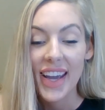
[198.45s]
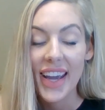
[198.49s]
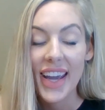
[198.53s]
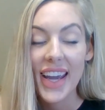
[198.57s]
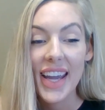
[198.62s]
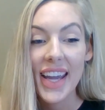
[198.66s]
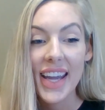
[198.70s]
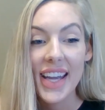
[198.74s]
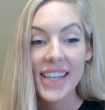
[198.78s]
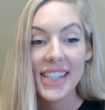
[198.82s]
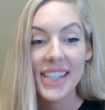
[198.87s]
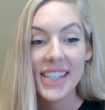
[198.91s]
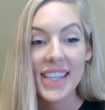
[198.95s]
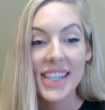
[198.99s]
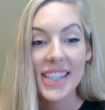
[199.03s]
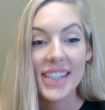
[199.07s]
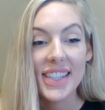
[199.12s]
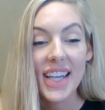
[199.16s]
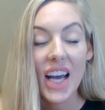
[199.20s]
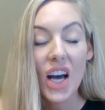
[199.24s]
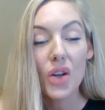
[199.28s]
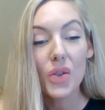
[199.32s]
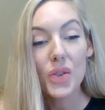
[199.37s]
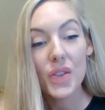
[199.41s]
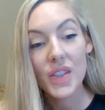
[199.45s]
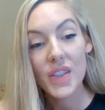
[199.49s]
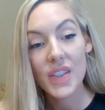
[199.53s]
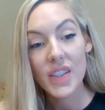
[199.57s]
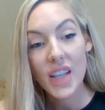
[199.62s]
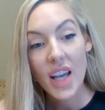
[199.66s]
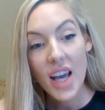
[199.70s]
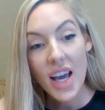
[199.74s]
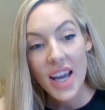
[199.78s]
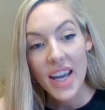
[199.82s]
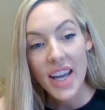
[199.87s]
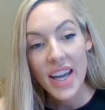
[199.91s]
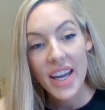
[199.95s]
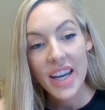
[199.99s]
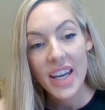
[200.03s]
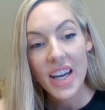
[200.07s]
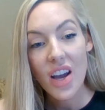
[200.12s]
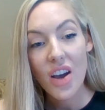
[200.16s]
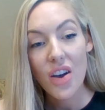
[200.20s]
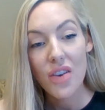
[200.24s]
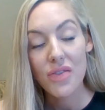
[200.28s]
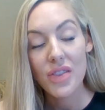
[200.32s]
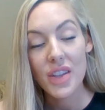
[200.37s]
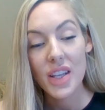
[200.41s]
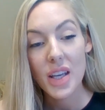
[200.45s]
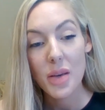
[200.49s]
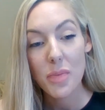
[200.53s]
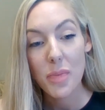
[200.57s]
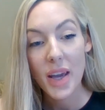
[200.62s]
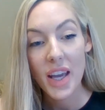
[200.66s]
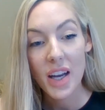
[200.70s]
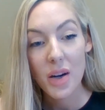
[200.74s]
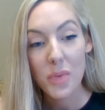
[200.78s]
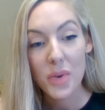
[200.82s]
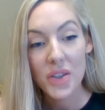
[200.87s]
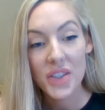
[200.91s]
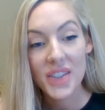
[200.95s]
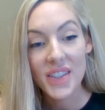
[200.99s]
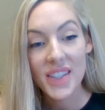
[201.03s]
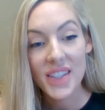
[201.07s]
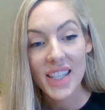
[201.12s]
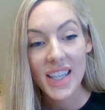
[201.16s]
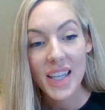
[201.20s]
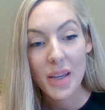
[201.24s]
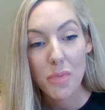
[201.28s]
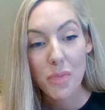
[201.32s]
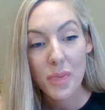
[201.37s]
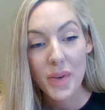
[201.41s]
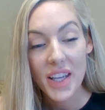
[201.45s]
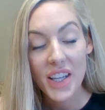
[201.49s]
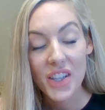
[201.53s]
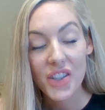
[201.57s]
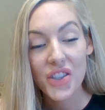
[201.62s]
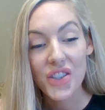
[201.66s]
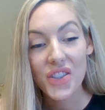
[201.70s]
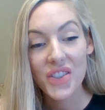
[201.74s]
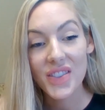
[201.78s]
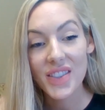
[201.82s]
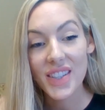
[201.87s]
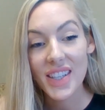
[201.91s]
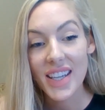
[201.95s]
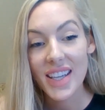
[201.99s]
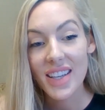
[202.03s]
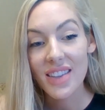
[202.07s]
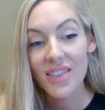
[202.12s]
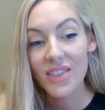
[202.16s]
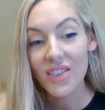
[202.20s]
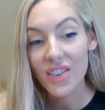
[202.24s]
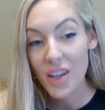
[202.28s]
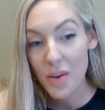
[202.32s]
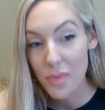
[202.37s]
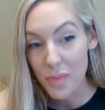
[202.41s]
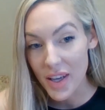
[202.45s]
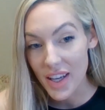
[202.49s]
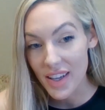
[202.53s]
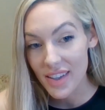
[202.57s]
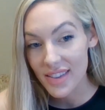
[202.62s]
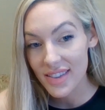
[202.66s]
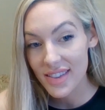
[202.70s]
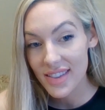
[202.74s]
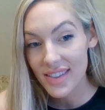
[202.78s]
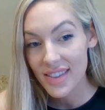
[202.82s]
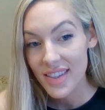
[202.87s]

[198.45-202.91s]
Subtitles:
and it's outside of the Panama City Beach city limits.